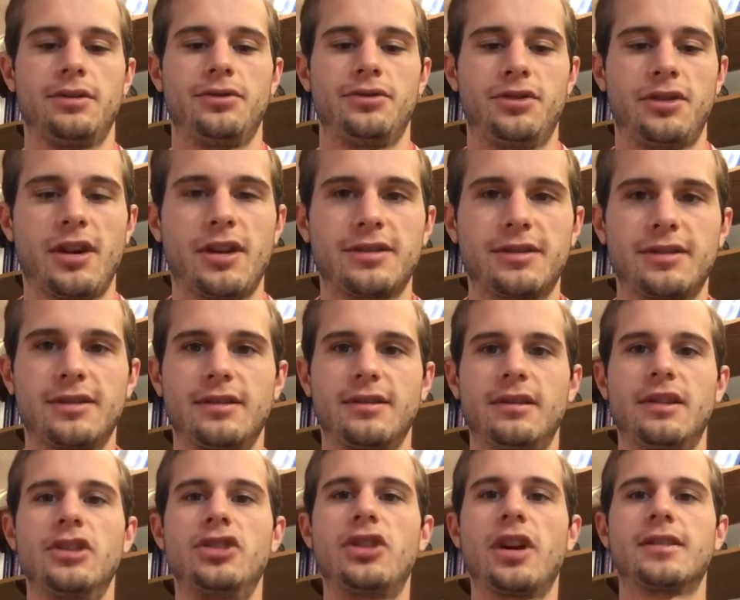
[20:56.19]
just
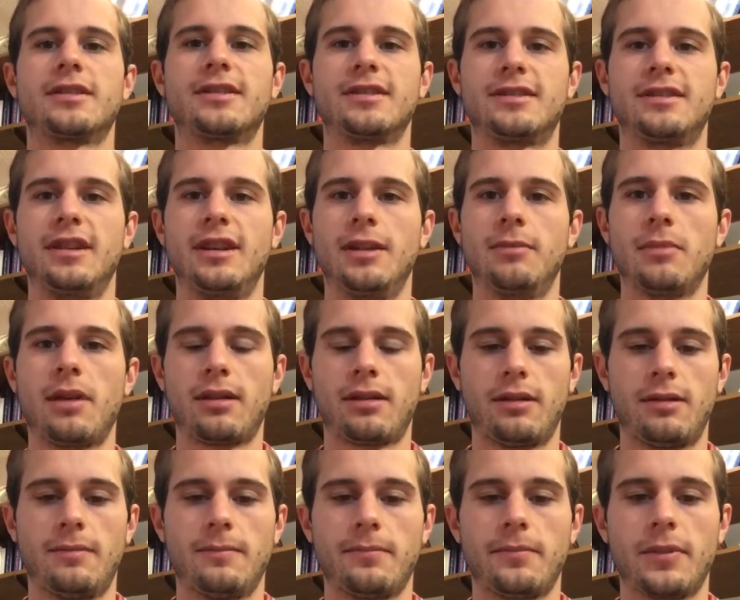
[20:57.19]
the just sitting
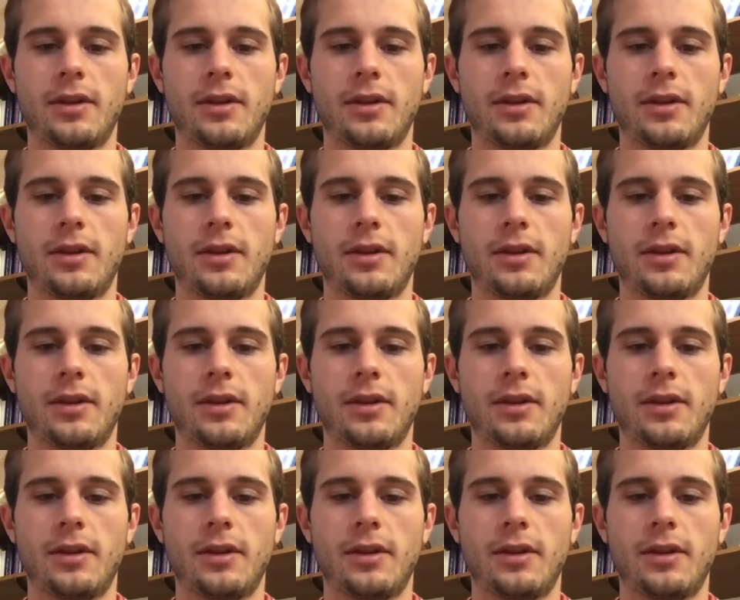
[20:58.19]
method.